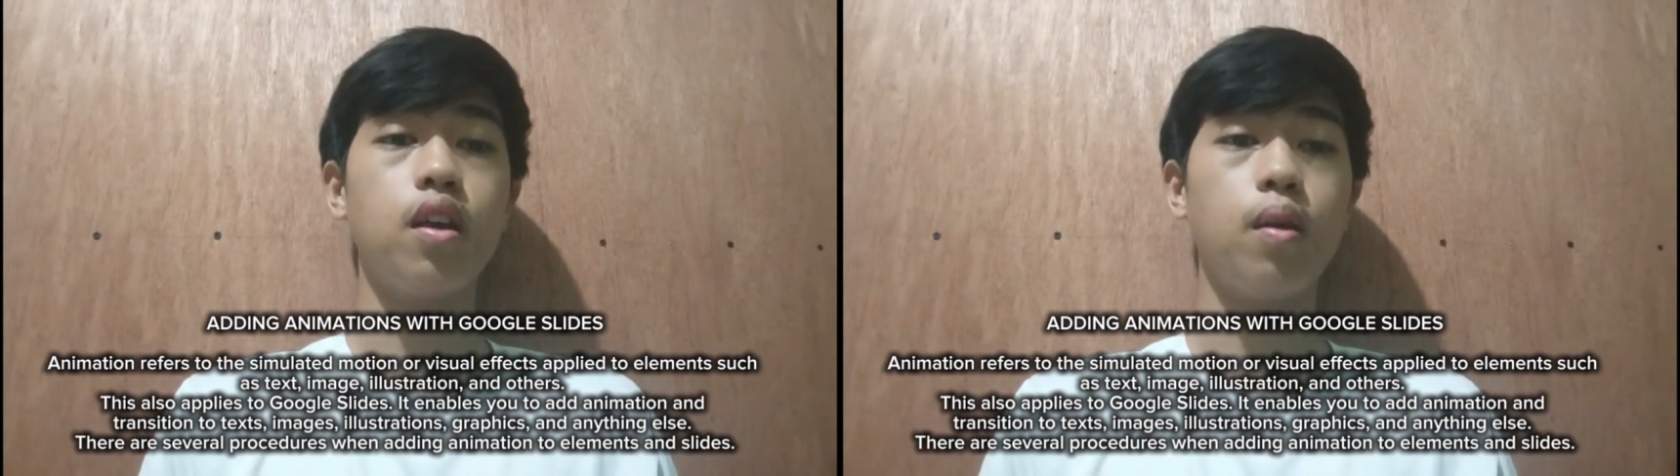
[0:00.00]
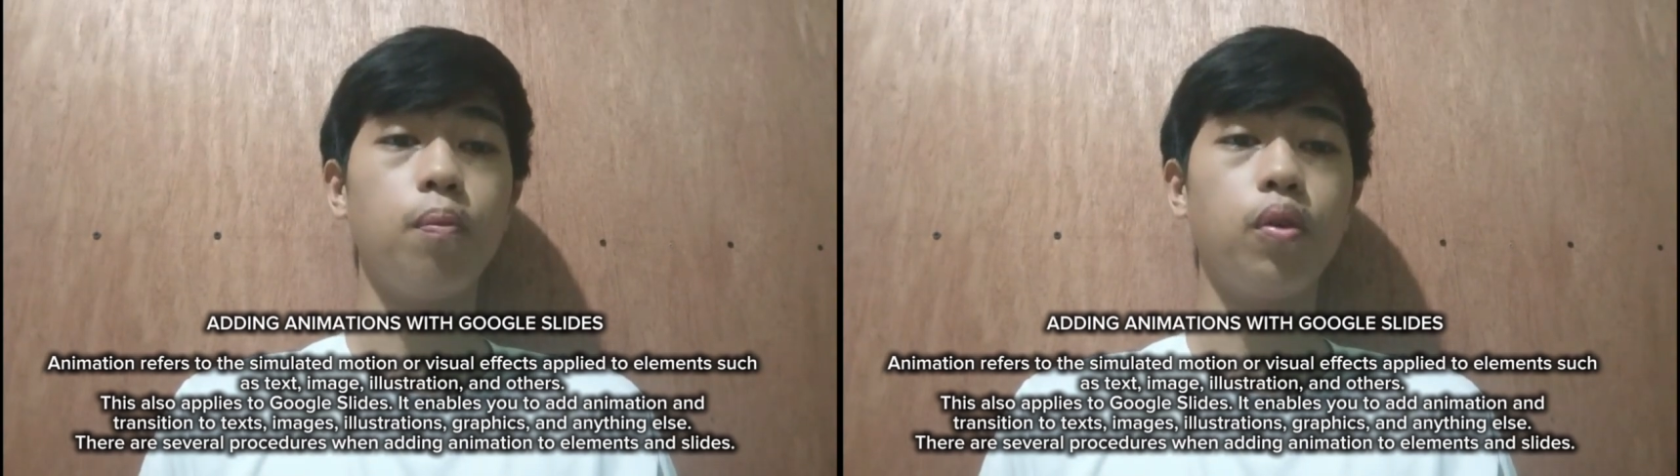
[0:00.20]

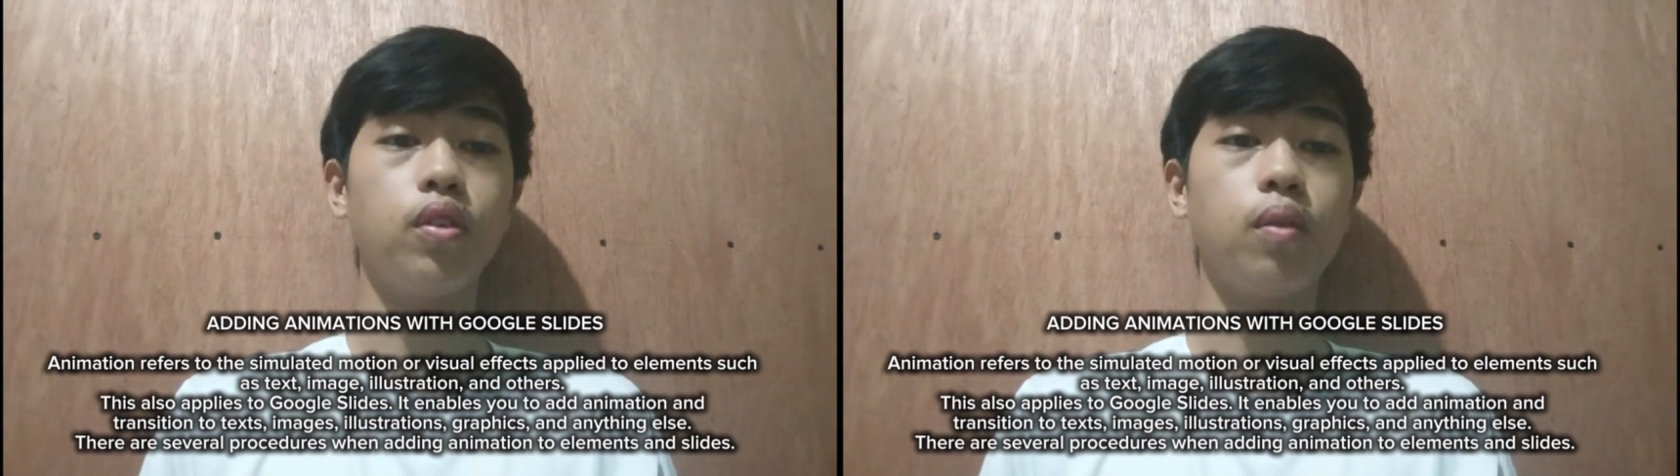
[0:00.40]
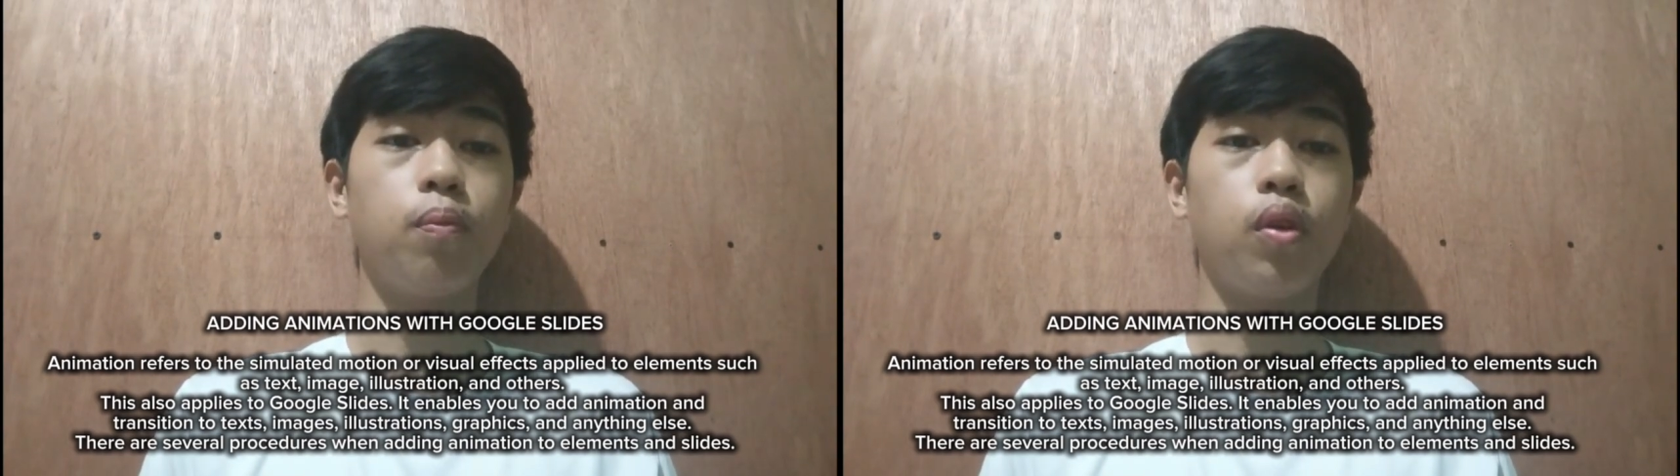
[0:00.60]

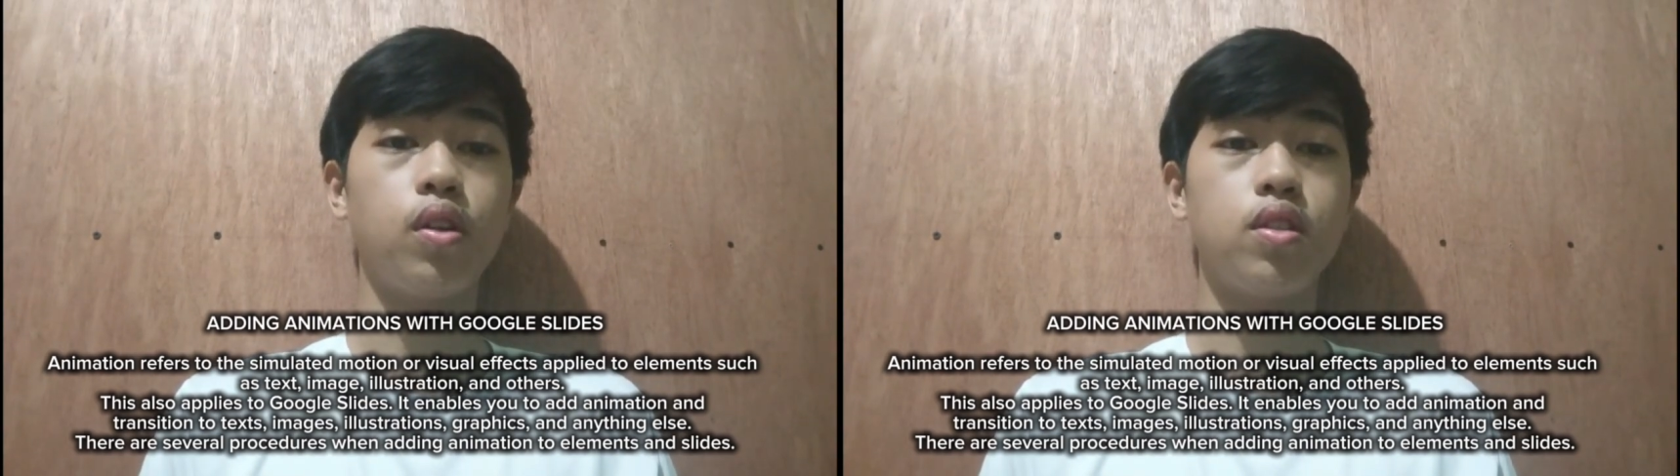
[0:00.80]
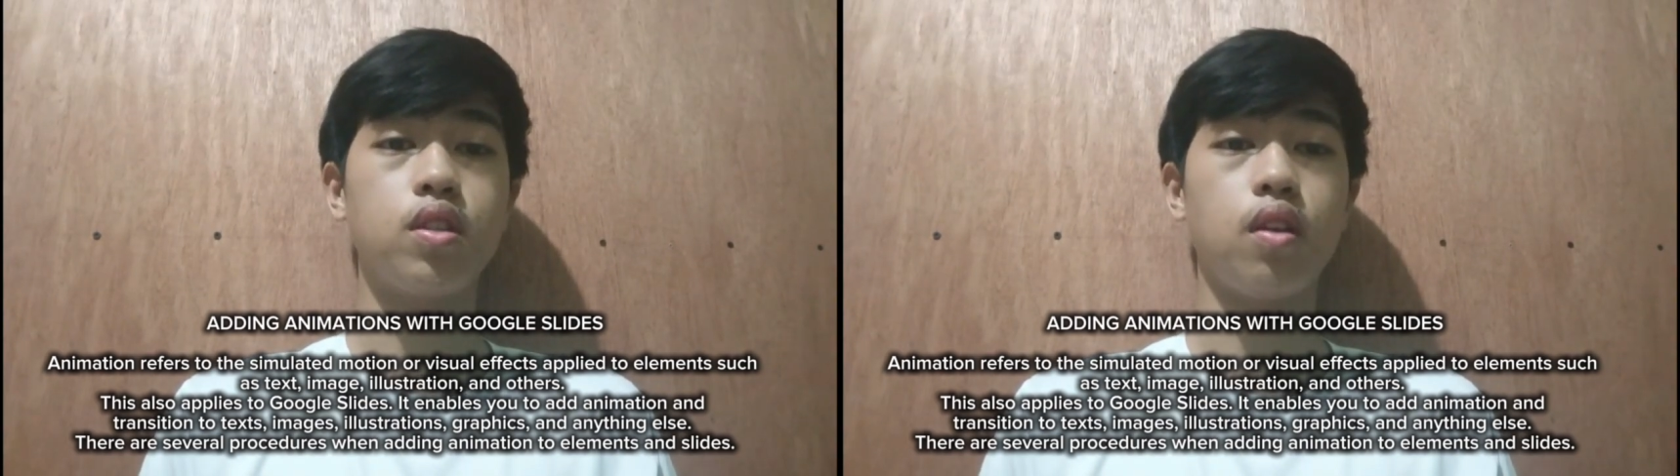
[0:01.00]
important
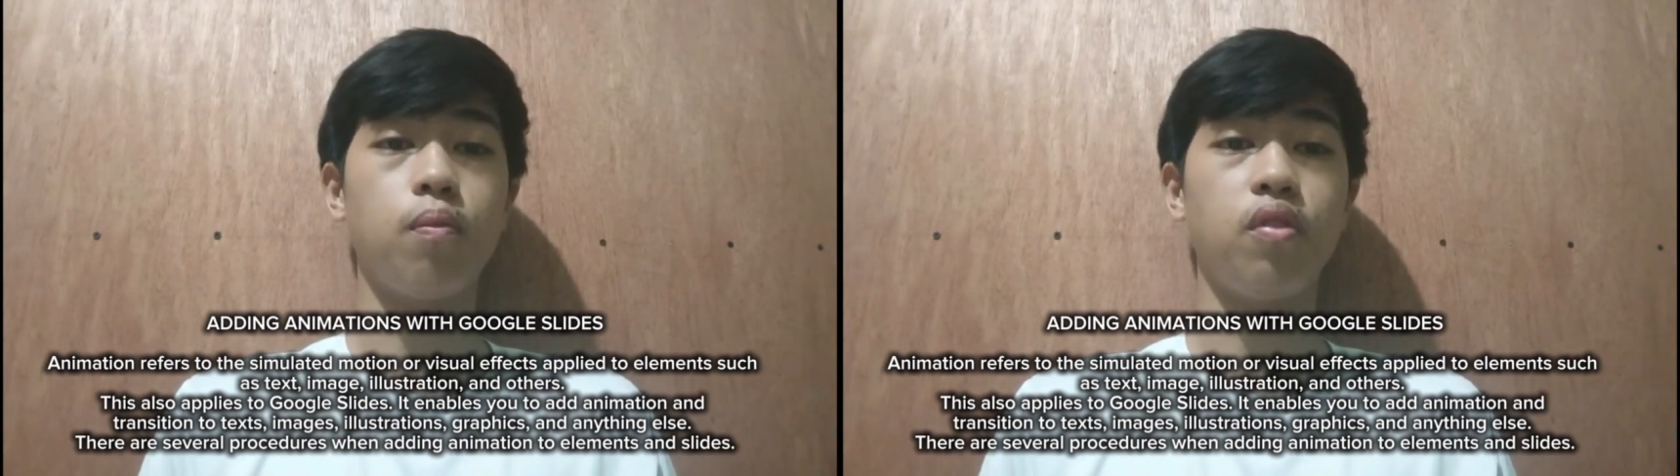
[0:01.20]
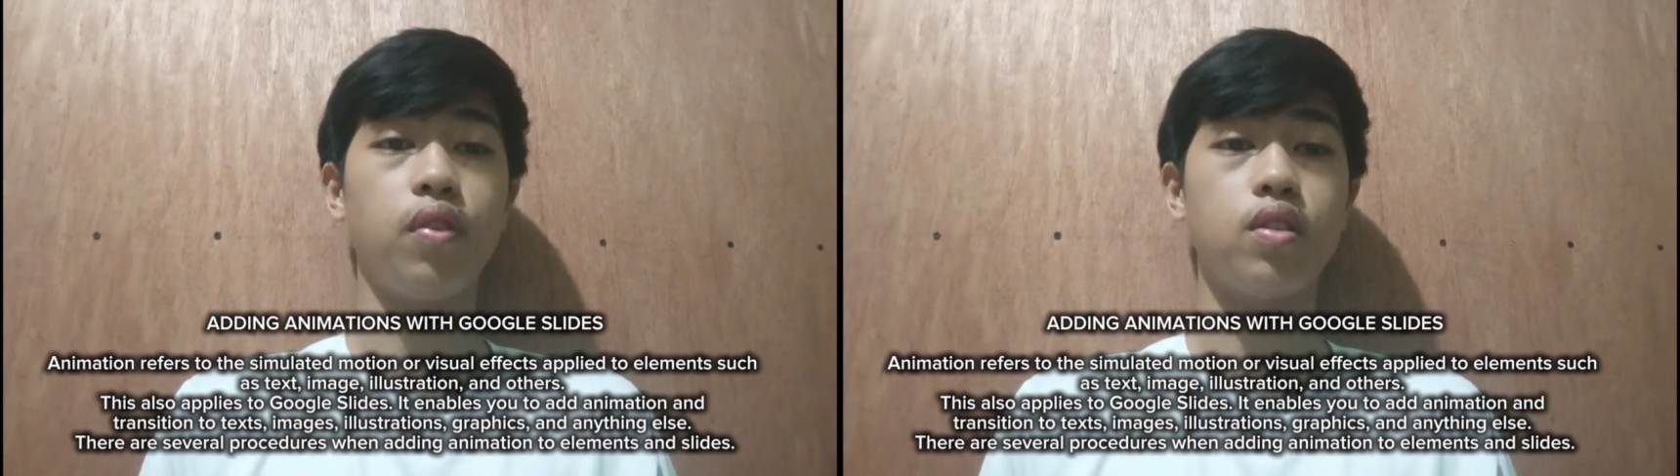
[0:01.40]
points and
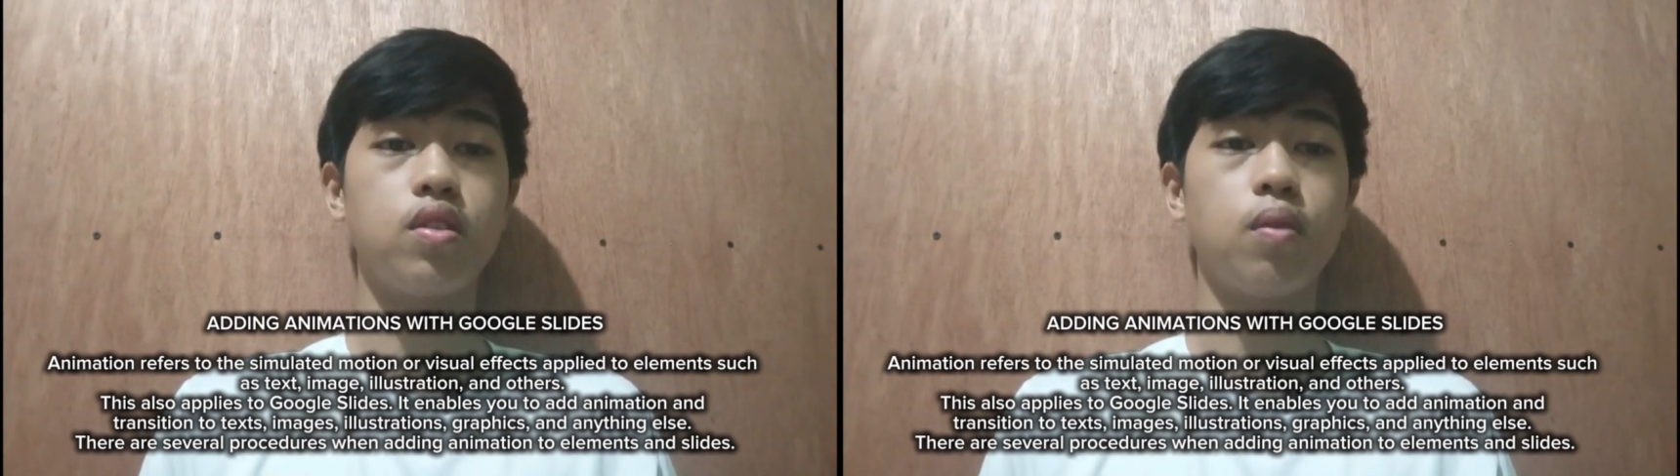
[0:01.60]
prevents